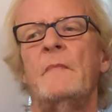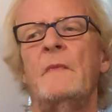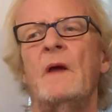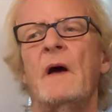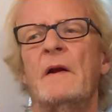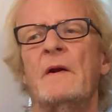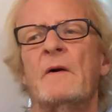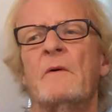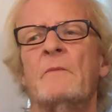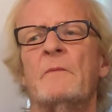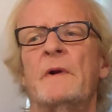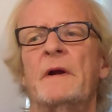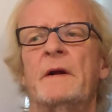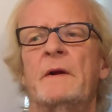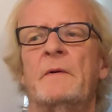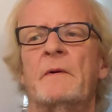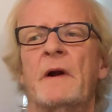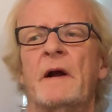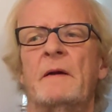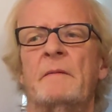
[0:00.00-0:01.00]
I don't
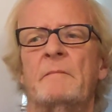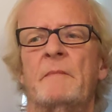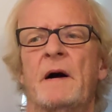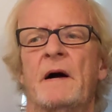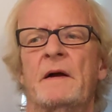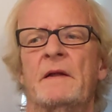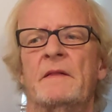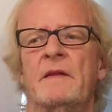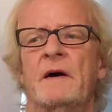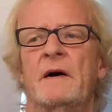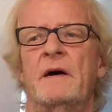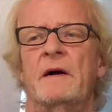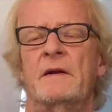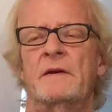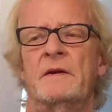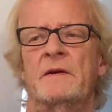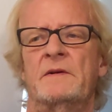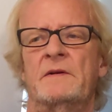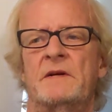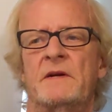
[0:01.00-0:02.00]
regret buying the
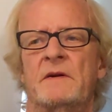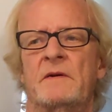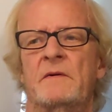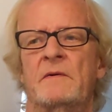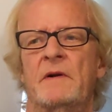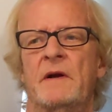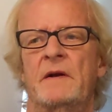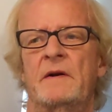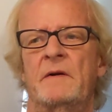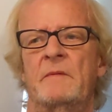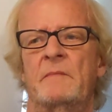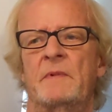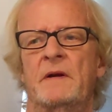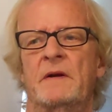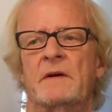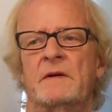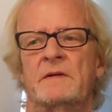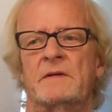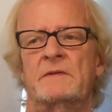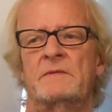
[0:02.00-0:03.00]
Honda generator
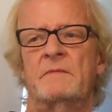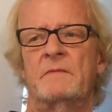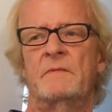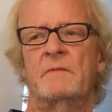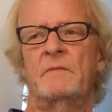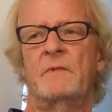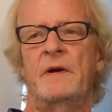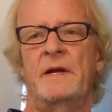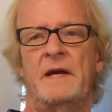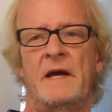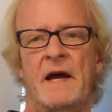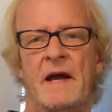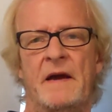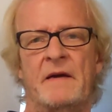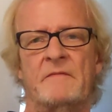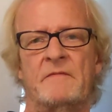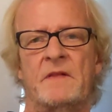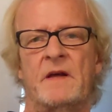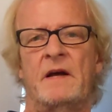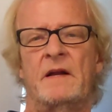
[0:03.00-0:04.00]
because we
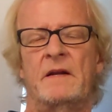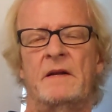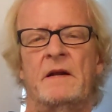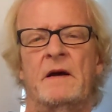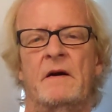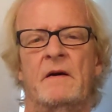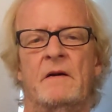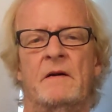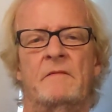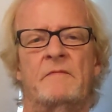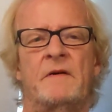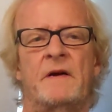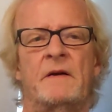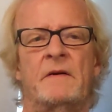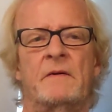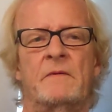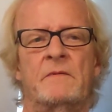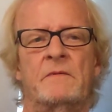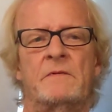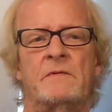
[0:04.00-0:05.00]
have that now, and if I
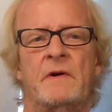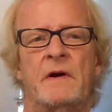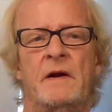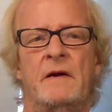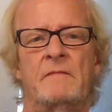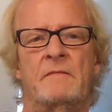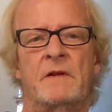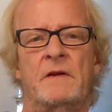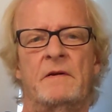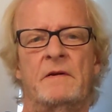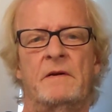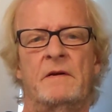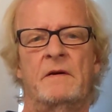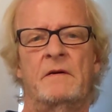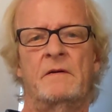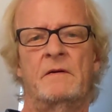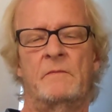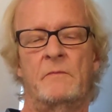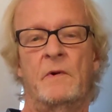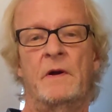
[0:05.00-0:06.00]
go traveling,
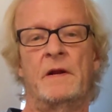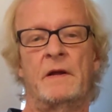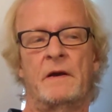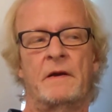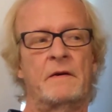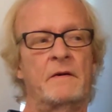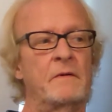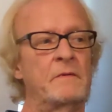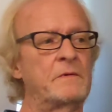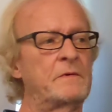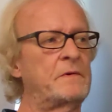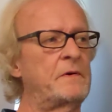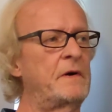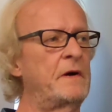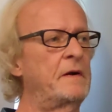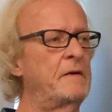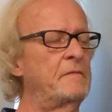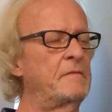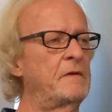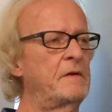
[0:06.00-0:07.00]
or when I go
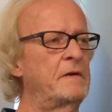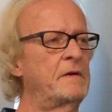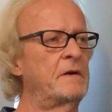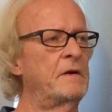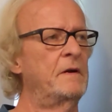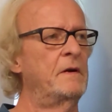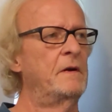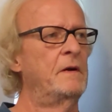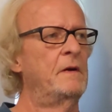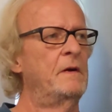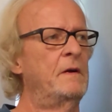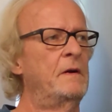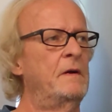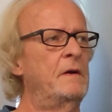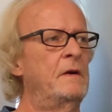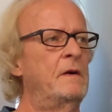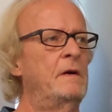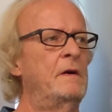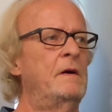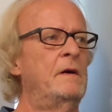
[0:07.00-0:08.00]
traveling,
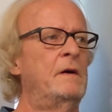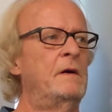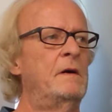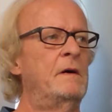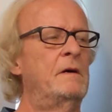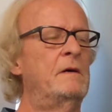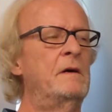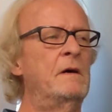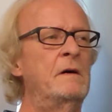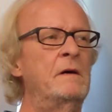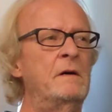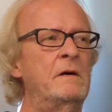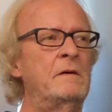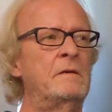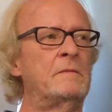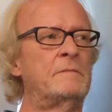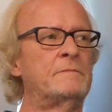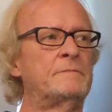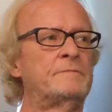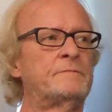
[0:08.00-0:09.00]

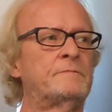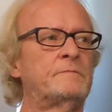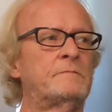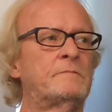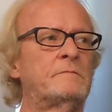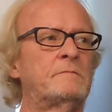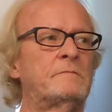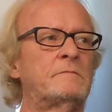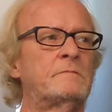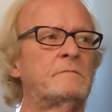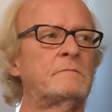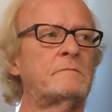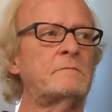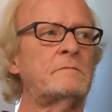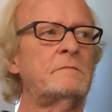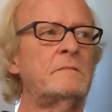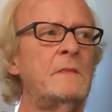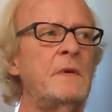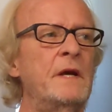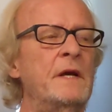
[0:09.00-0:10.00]

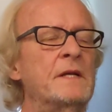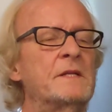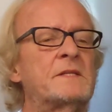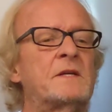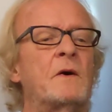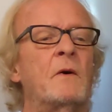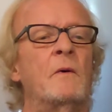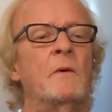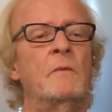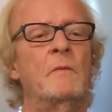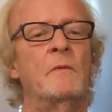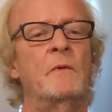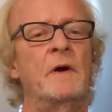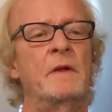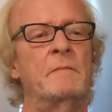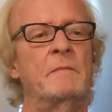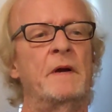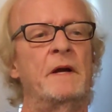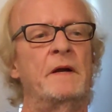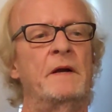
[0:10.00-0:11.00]
it's going
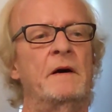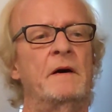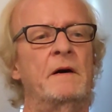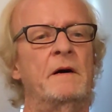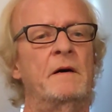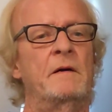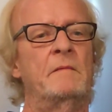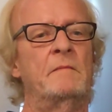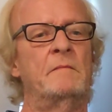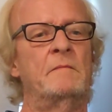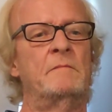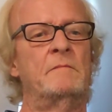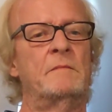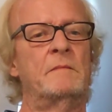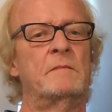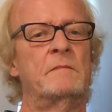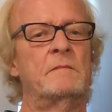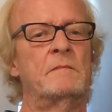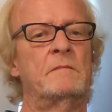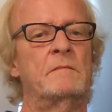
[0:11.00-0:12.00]
with me,
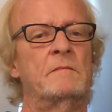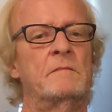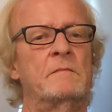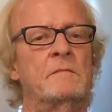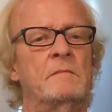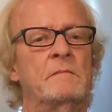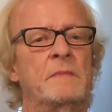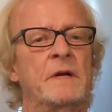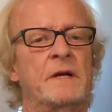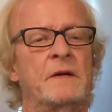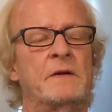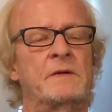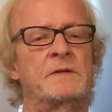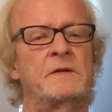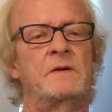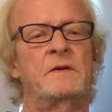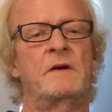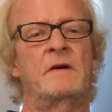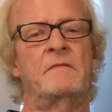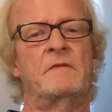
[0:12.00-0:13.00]
because
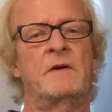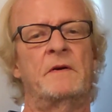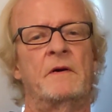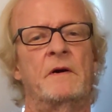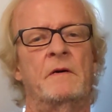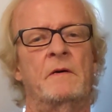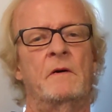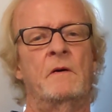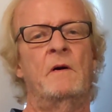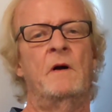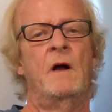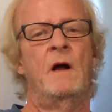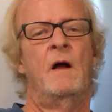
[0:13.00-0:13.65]
you never know.